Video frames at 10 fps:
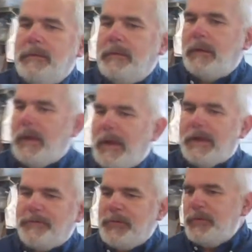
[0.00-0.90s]

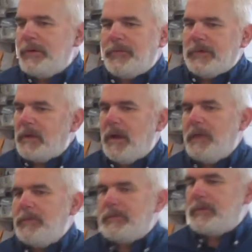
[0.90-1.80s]
at a few different
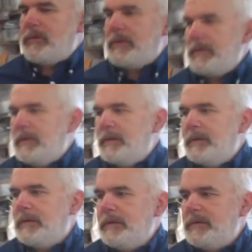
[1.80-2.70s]
times during the
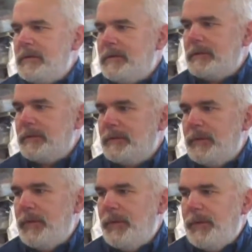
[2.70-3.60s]
season.
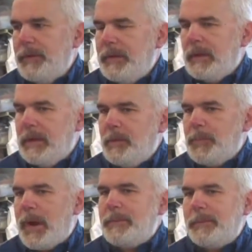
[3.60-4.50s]

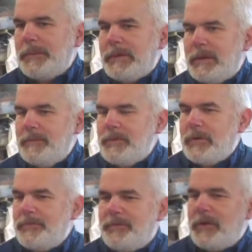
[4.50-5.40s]
He'll probably come
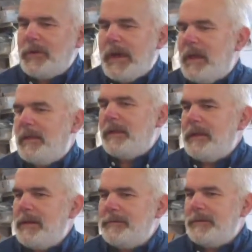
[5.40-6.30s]
to our fall
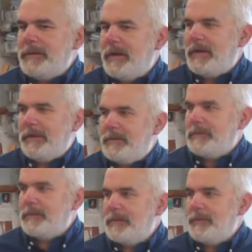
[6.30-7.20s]
gala. He often
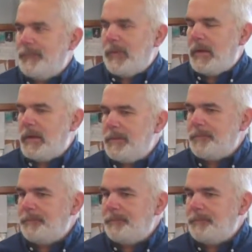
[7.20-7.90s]
does. I